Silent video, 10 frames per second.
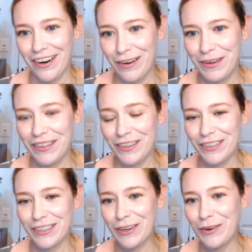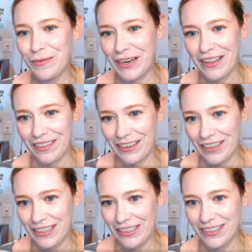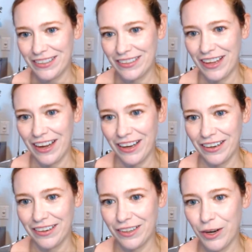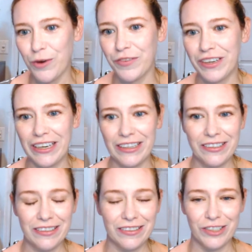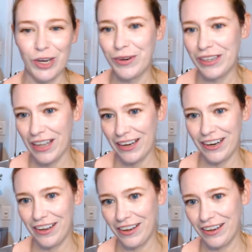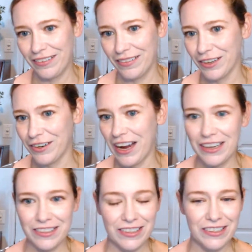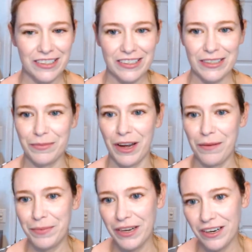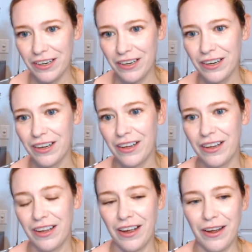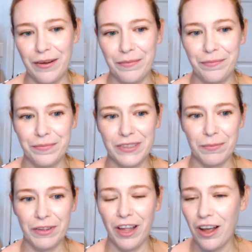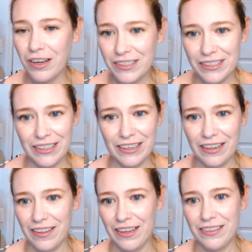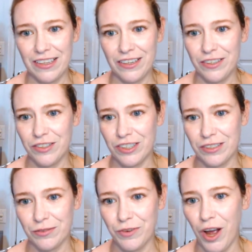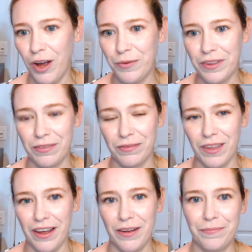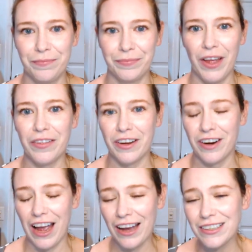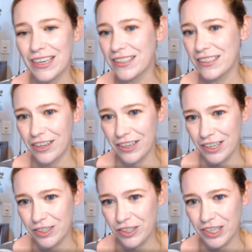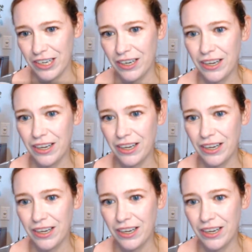mean, there's so many things that COVID has shown a light on. The cracks in the system got bigger. Some long-standing things that are just wrong with healthcare access in our country.